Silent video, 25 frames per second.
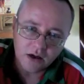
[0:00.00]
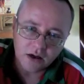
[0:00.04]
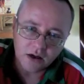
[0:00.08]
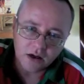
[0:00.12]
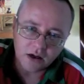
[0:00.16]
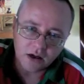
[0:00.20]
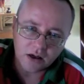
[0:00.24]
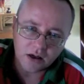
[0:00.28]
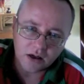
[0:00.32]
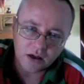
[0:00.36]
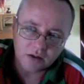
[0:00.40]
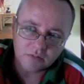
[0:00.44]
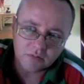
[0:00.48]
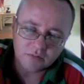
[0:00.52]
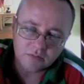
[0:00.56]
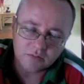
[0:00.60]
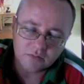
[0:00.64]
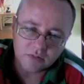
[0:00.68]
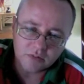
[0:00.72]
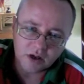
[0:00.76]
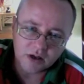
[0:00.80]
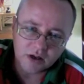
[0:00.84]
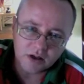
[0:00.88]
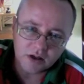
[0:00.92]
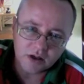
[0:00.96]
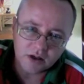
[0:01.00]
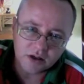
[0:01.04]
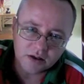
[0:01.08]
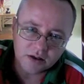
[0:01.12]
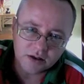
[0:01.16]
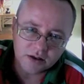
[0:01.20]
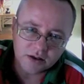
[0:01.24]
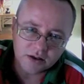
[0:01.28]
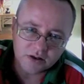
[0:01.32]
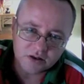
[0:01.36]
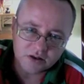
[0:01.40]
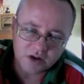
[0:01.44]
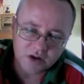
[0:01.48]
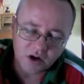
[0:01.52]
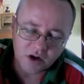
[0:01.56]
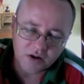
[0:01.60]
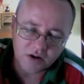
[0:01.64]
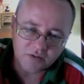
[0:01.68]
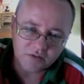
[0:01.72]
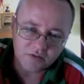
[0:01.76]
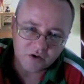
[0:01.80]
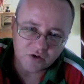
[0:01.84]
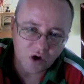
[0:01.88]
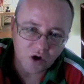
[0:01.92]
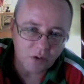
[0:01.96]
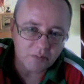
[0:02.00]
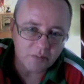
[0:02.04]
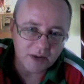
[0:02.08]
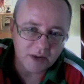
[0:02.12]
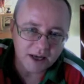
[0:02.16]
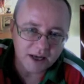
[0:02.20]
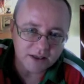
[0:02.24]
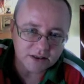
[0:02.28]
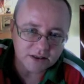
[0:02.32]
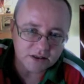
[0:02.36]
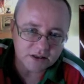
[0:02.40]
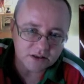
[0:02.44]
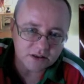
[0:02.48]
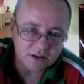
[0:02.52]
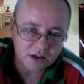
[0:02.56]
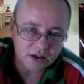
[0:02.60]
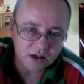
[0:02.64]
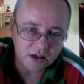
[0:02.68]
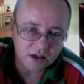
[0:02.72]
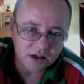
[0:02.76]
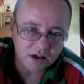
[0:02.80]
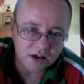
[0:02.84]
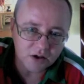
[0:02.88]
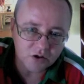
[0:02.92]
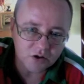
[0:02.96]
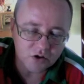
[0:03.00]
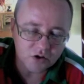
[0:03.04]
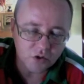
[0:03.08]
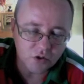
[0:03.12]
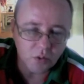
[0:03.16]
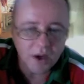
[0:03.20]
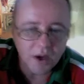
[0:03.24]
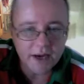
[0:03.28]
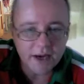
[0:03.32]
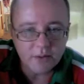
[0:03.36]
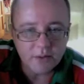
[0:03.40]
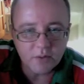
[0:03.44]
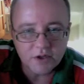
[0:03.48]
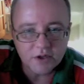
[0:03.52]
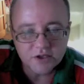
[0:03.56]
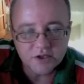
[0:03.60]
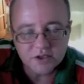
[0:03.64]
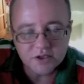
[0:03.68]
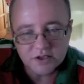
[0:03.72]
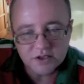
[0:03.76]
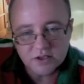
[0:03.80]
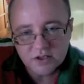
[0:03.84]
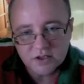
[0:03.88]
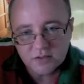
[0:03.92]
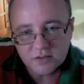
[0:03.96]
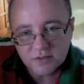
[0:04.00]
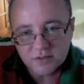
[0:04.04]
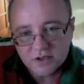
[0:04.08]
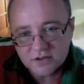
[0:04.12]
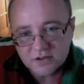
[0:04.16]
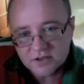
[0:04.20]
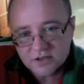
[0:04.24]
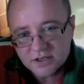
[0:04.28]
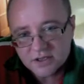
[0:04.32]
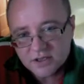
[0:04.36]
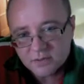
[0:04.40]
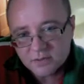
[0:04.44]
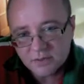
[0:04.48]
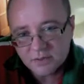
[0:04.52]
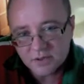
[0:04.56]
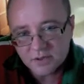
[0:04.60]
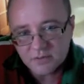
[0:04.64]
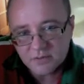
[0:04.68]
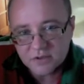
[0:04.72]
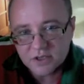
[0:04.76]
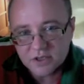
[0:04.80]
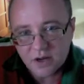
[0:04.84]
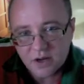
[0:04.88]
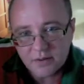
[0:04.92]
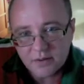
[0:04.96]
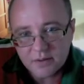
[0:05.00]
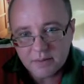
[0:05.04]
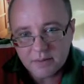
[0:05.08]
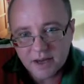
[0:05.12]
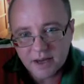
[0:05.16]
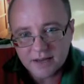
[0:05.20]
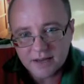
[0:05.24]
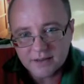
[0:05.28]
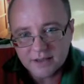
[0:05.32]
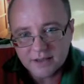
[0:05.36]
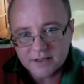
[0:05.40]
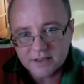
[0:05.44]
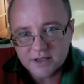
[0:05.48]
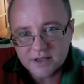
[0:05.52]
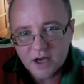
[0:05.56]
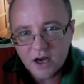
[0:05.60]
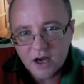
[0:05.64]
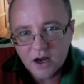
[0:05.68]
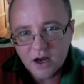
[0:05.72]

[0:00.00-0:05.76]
To kind of combat the way in which the WCW was going about things.